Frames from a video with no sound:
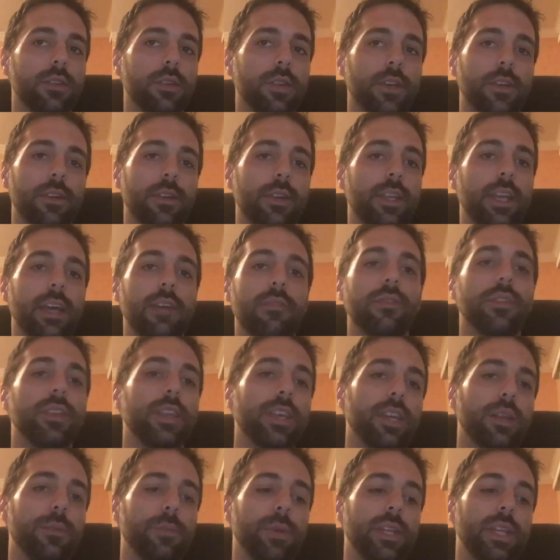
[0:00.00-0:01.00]
You're definitely
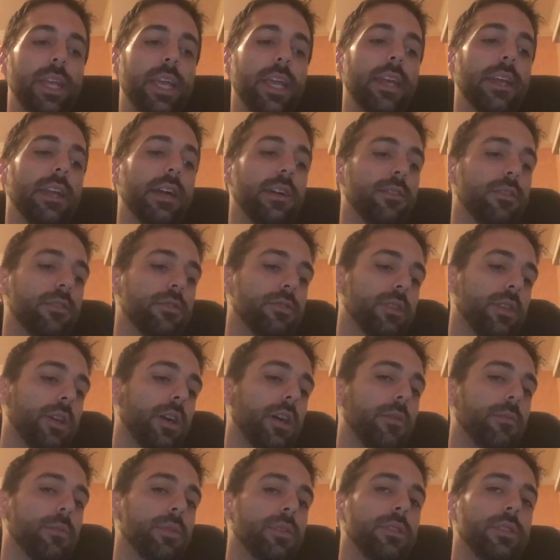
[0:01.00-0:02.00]
going to be taking out those
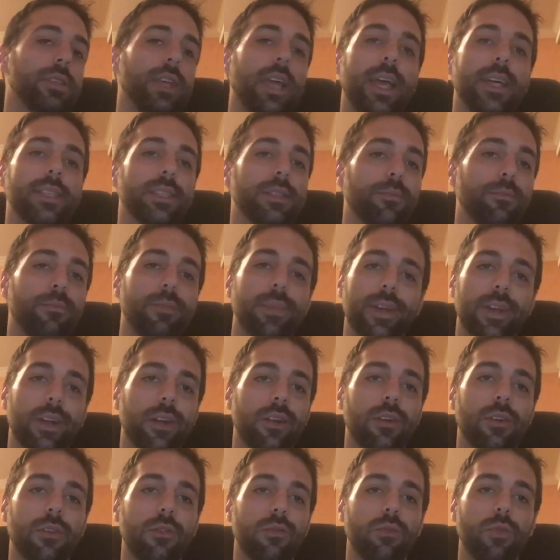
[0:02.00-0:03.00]
goblins. Has a
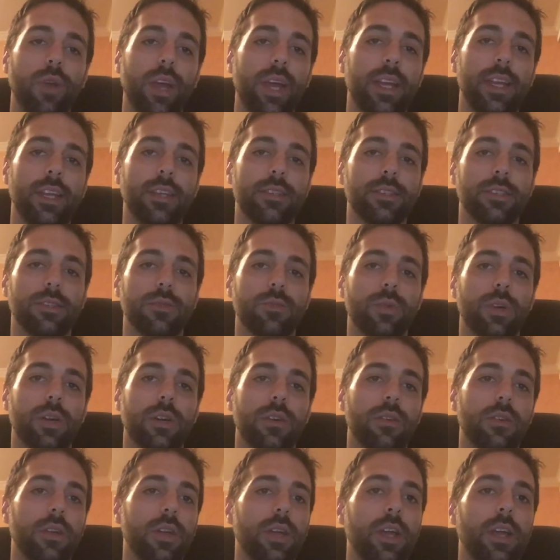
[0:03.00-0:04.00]
bigger radius as
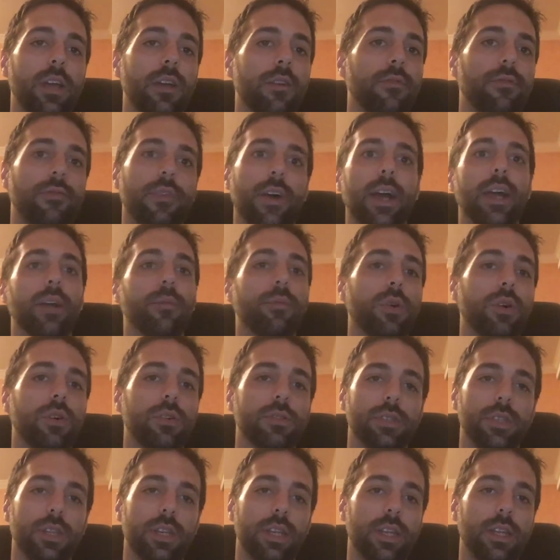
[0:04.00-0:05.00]
well.
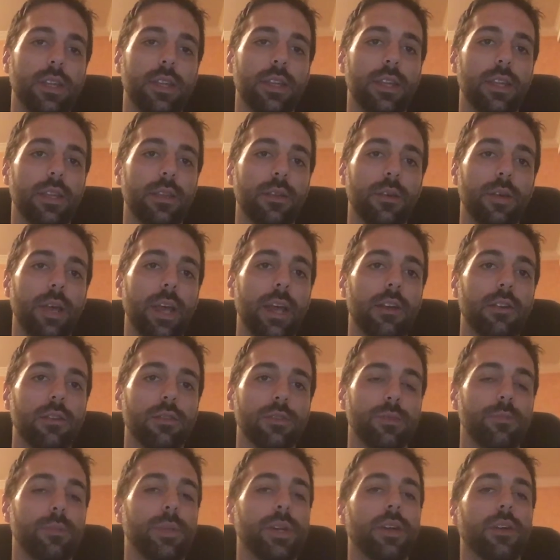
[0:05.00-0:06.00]
Fireballs and the
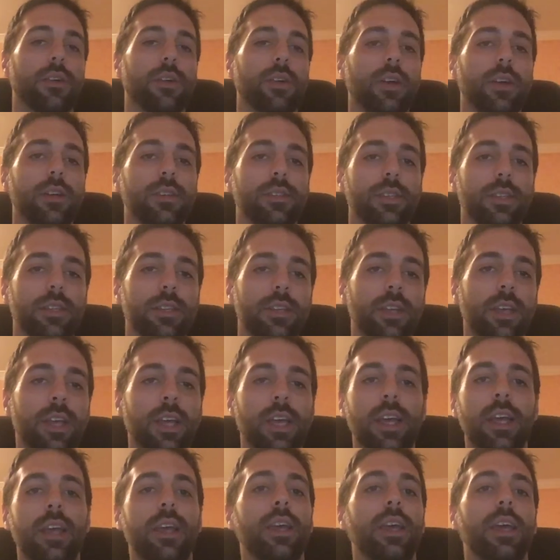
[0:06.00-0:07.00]
arrow's bigger cousin.
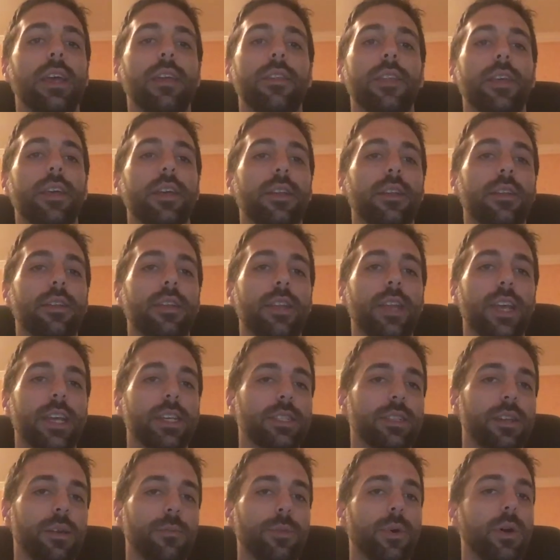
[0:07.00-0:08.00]
And then
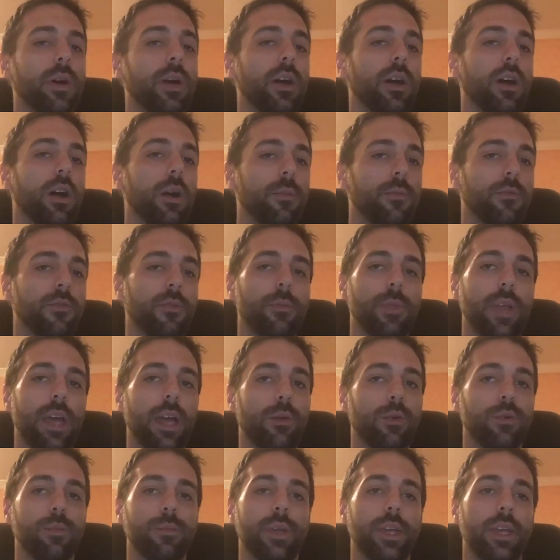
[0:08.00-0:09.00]
next up from
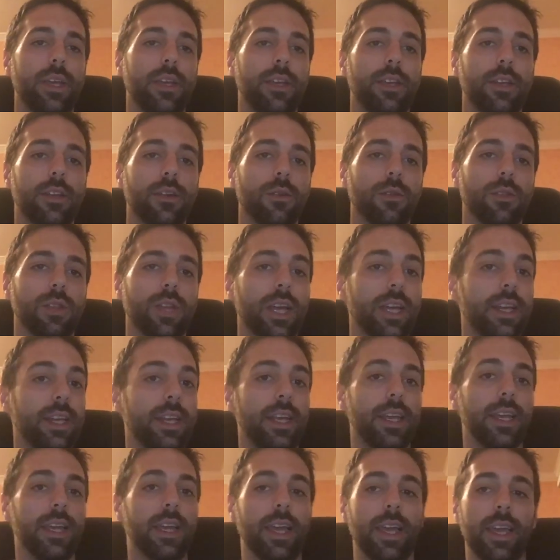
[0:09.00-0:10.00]
that would be
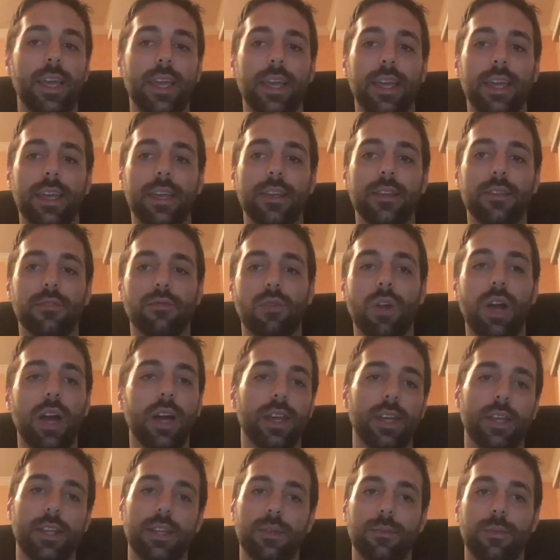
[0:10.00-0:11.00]
lightning and
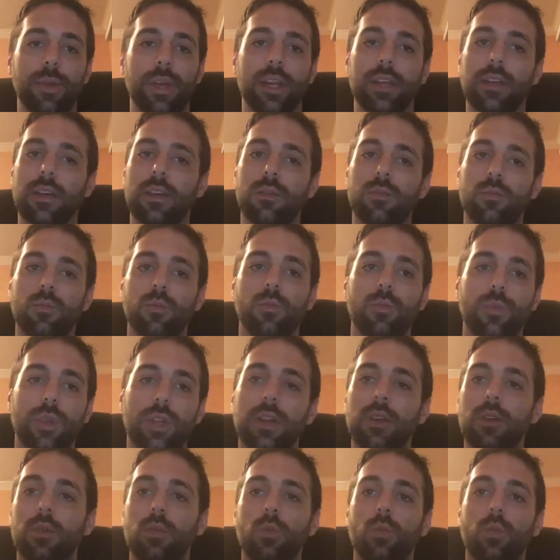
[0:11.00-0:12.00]
rocket, depending on
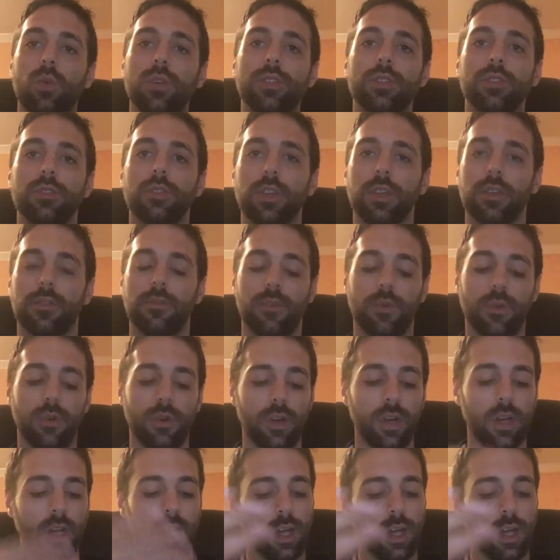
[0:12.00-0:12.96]
what you're looking for.